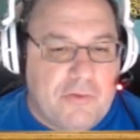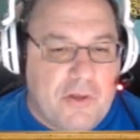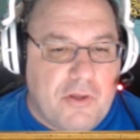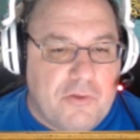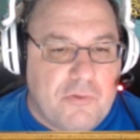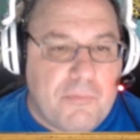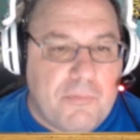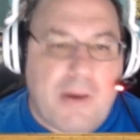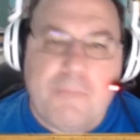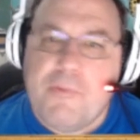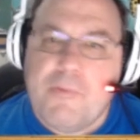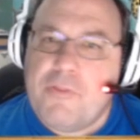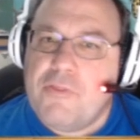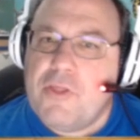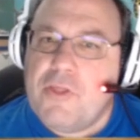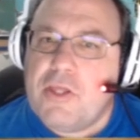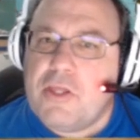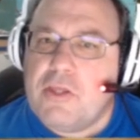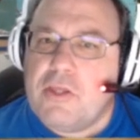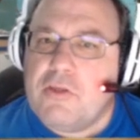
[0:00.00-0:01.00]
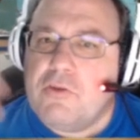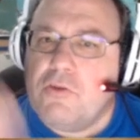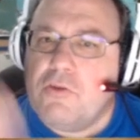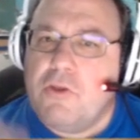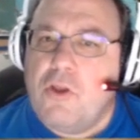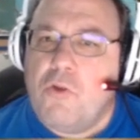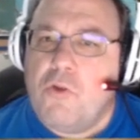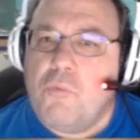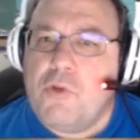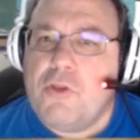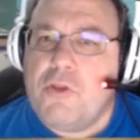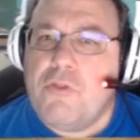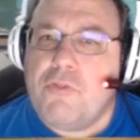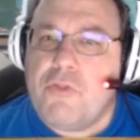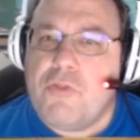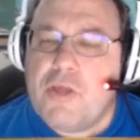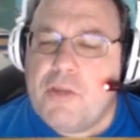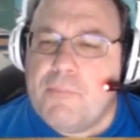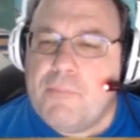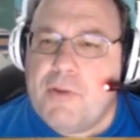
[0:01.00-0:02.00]
You might be thinking, you know, what do you
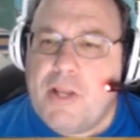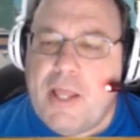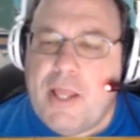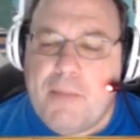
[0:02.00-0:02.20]
think about